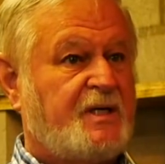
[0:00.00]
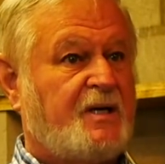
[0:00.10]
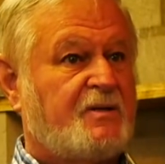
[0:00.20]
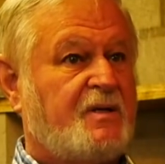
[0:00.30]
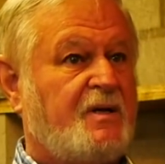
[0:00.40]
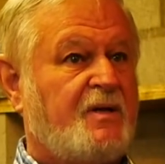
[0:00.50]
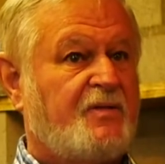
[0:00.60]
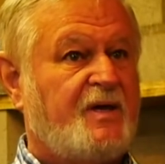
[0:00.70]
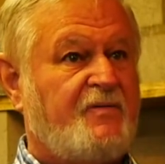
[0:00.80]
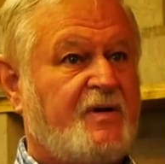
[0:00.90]
out,
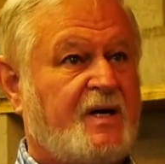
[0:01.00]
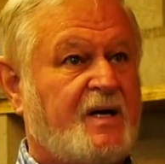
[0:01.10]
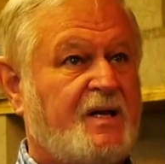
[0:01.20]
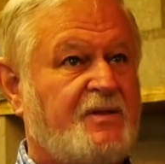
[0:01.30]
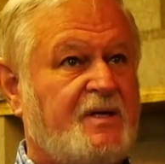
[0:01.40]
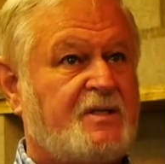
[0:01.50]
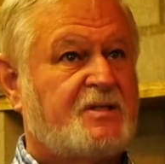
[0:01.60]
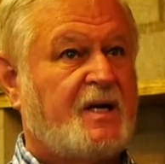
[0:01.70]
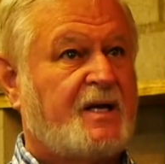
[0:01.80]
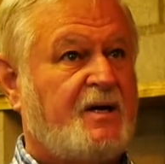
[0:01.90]
they've got, I think
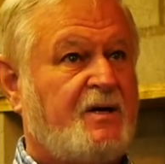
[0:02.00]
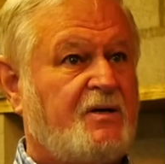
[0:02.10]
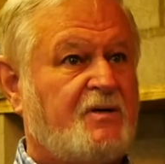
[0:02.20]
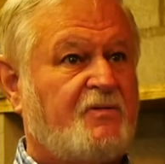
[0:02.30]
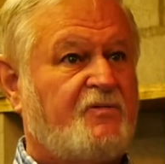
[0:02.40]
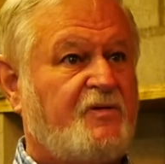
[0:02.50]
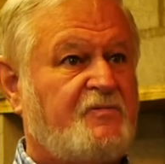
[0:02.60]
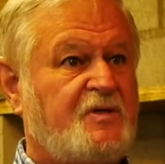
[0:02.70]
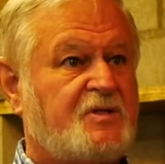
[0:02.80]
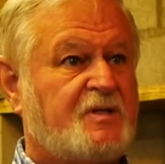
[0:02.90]
it's like
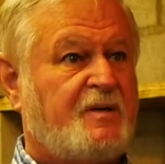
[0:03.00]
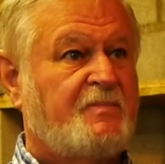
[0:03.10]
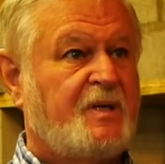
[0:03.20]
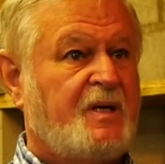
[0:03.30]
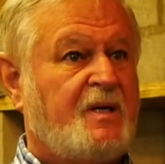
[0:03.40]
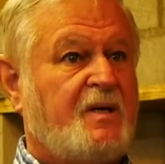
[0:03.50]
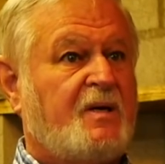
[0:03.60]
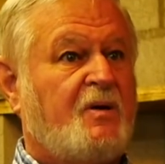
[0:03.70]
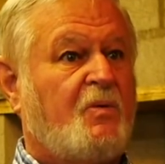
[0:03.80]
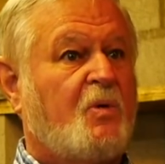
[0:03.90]
150 some
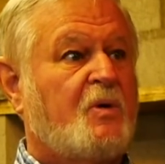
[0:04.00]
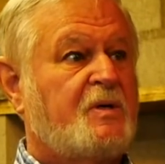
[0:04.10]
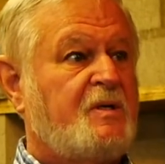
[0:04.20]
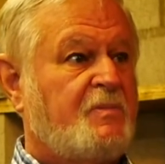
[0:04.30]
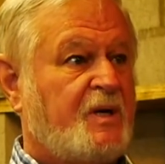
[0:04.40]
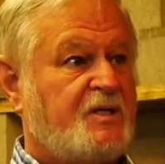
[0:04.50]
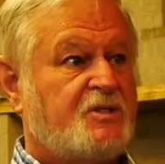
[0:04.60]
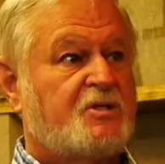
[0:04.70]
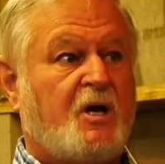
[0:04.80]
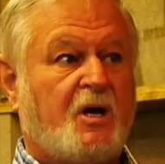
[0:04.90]
warranty
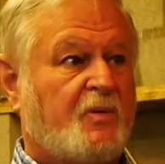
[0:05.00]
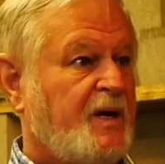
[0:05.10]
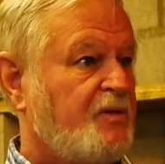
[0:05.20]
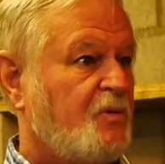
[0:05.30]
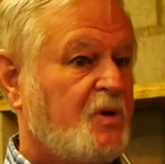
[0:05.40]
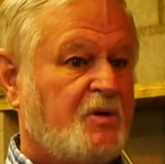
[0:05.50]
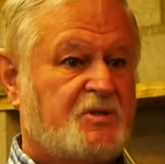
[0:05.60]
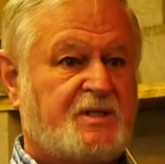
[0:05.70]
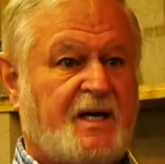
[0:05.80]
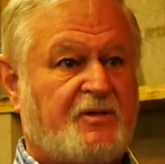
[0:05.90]
places all around the world, in
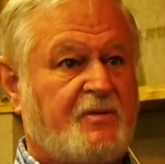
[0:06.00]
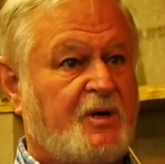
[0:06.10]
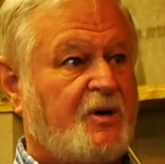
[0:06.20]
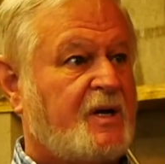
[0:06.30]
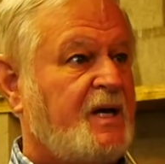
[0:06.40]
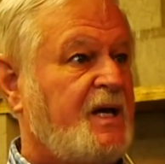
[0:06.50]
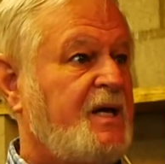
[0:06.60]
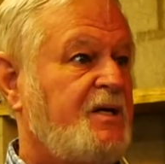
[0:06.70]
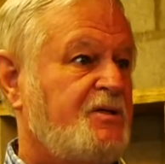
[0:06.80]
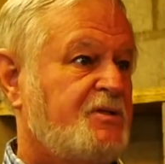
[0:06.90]
South America,
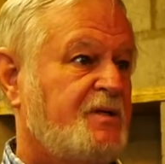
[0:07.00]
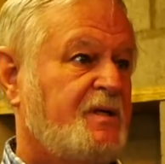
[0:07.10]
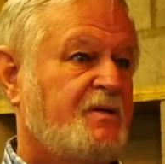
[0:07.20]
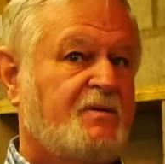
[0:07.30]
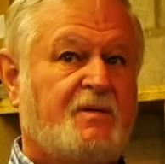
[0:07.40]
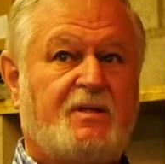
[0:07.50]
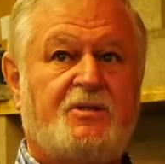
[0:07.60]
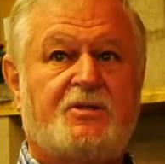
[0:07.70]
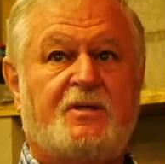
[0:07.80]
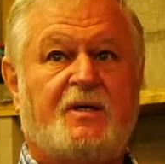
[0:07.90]
Asia,
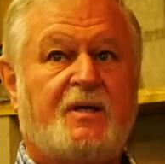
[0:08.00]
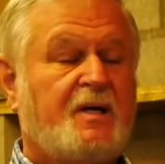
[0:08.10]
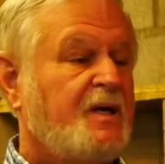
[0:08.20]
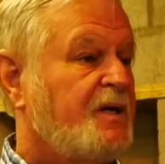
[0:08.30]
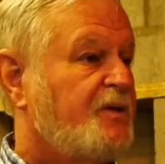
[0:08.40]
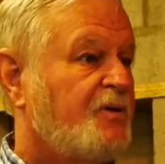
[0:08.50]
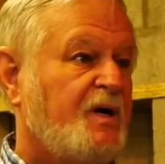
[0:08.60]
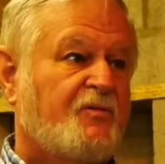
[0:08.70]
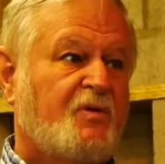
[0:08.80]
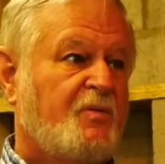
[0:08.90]
Indonesia, they're
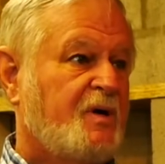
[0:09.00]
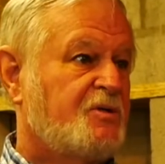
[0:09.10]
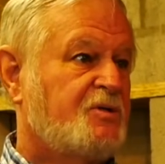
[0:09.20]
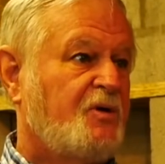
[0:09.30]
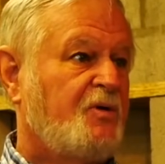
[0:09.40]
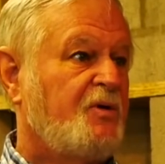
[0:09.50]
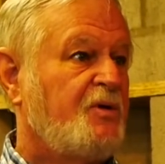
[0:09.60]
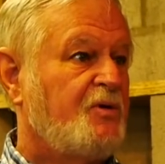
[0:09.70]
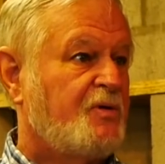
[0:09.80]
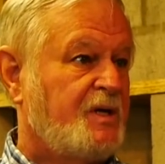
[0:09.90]
everywhere. So
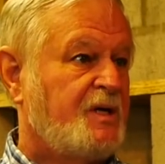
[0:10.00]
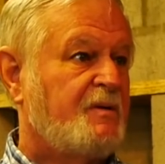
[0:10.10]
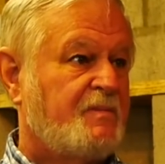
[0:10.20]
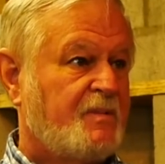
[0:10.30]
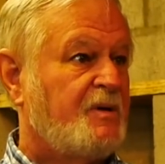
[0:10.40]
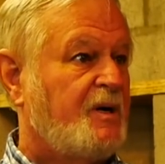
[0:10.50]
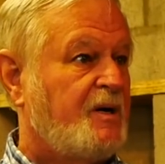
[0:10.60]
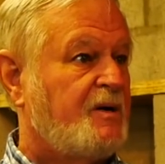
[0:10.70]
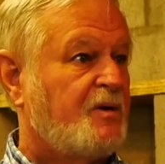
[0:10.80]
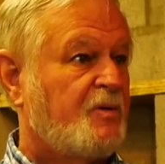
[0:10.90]
you can get
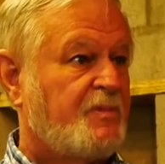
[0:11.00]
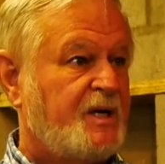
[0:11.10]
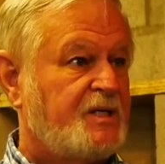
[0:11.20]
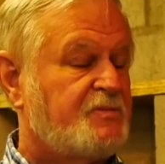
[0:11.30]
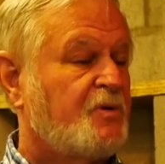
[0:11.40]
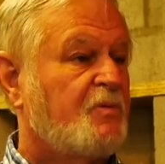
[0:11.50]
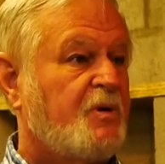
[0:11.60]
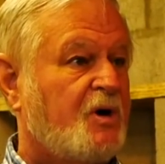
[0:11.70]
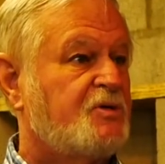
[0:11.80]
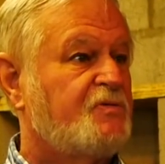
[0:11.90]
a replacement or
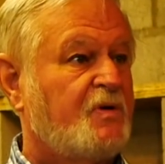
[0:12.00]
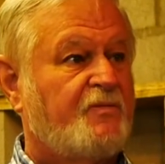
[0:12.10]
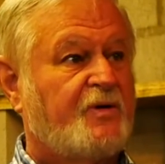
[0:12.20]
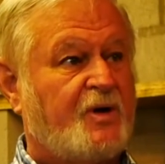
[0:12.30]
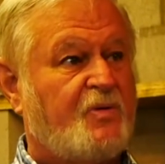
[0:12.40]
parts for it very